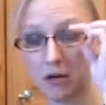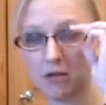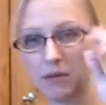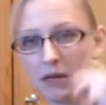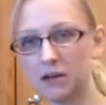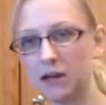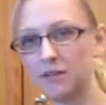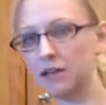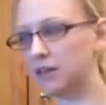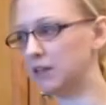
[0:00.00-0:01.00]
Make your life
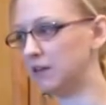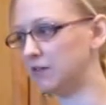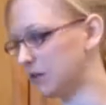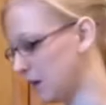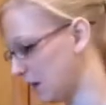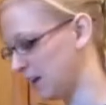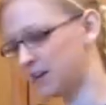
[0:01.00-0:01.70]
a little easier. I like